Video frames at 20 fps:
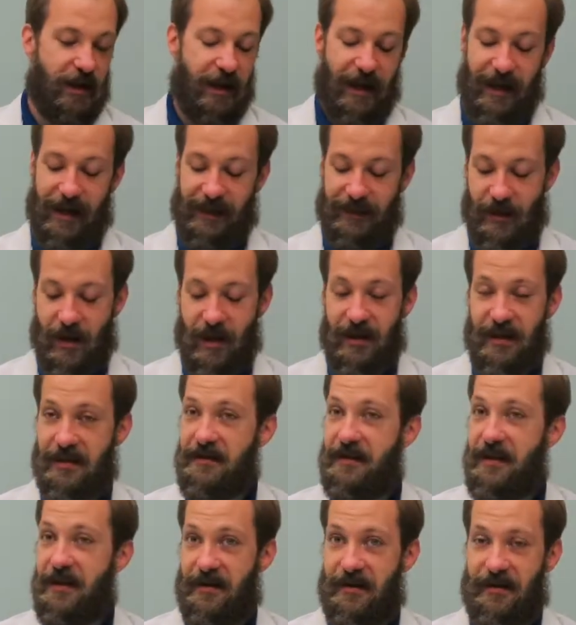It's all in
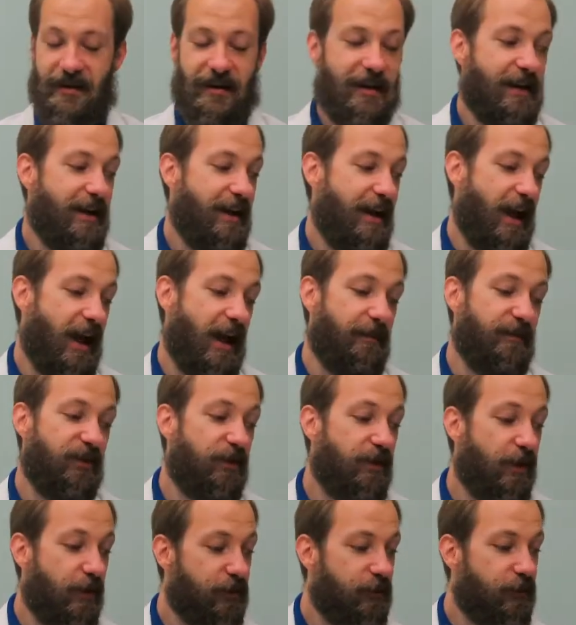there. So
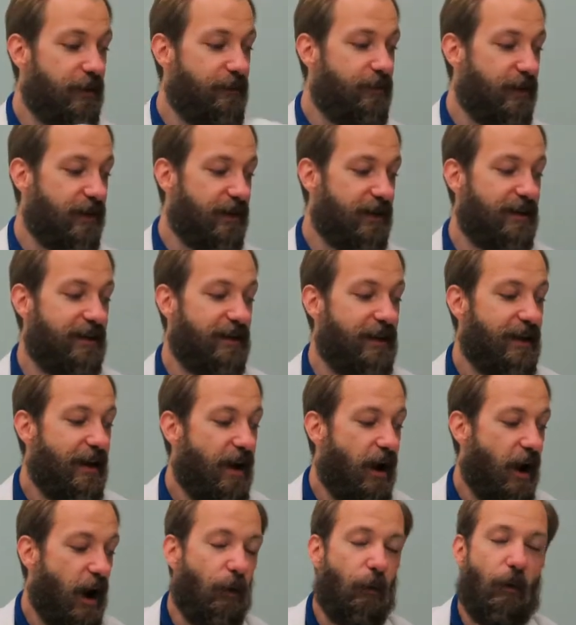those three books
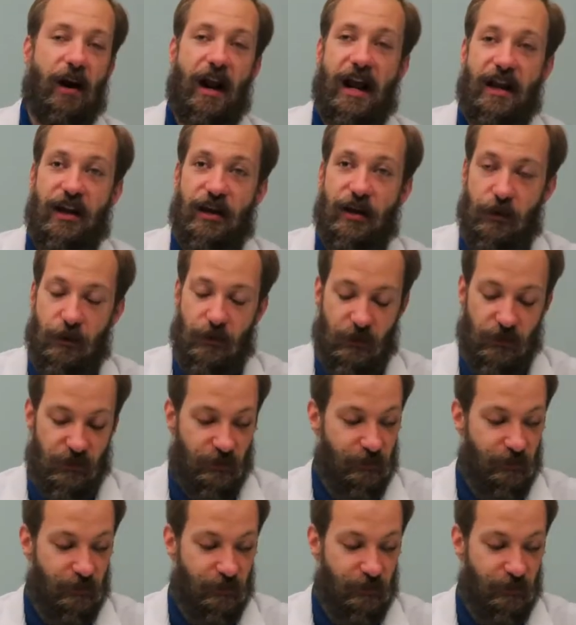are what I use.